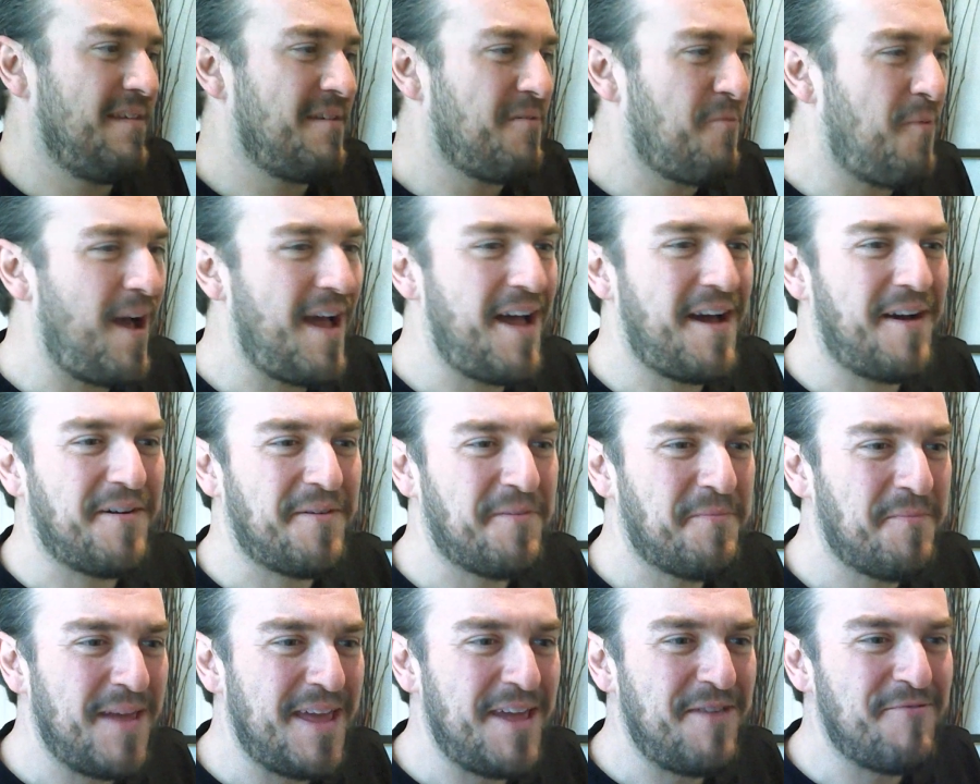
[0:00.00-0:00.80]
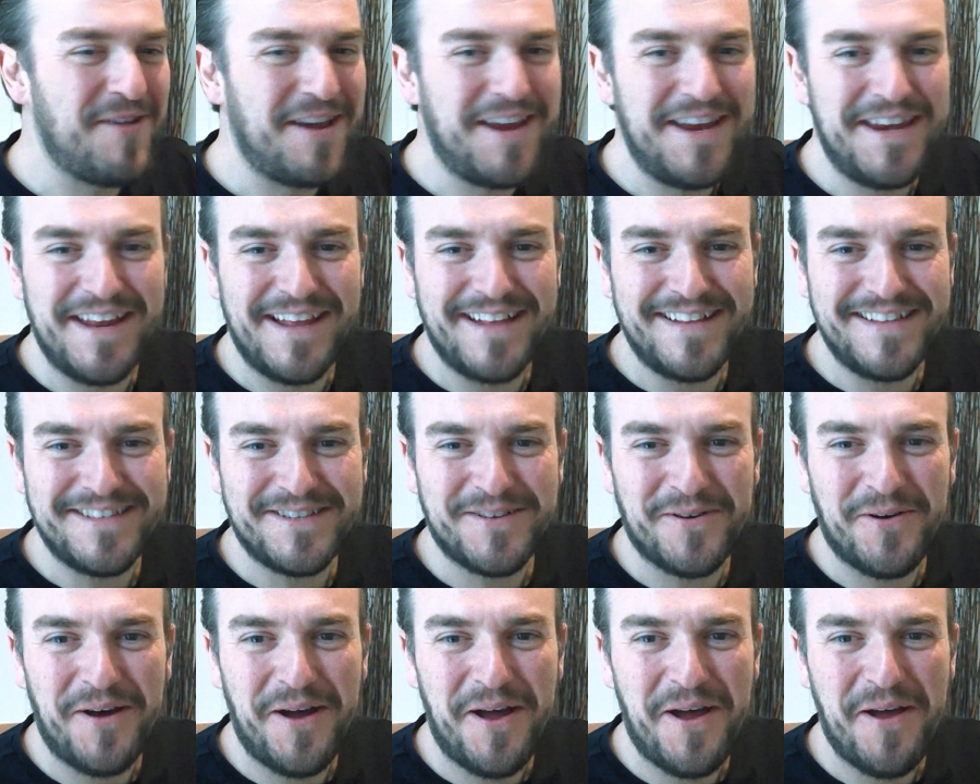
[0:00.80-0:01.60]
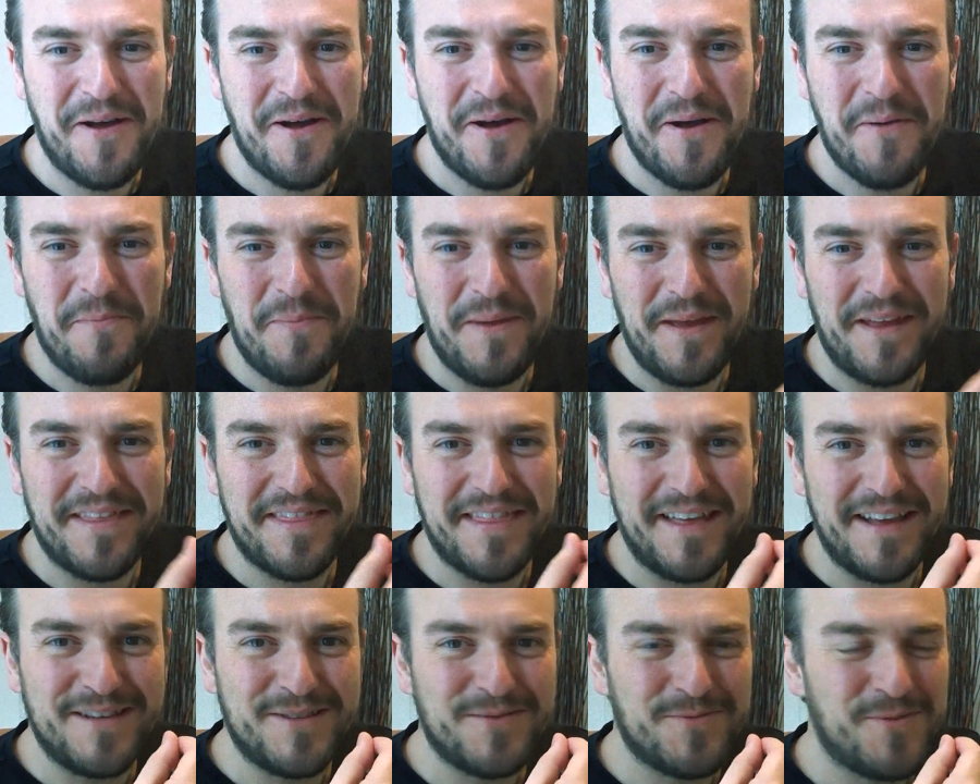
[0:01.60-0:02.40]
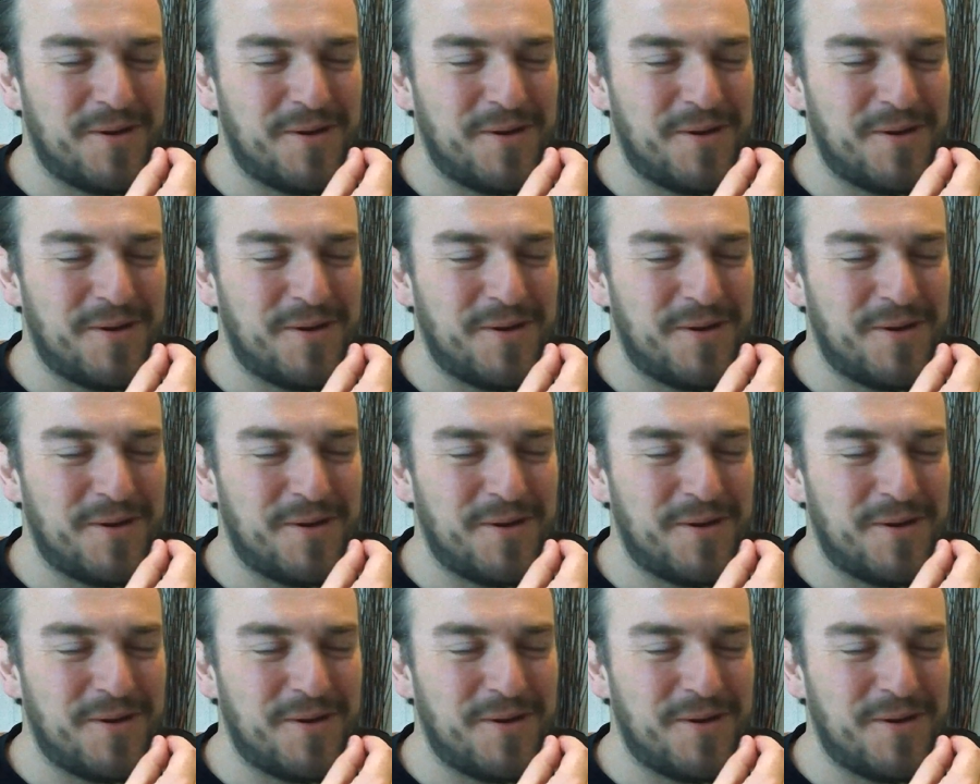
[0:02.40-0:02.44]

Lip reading: Wow, me reading's quite a big thing as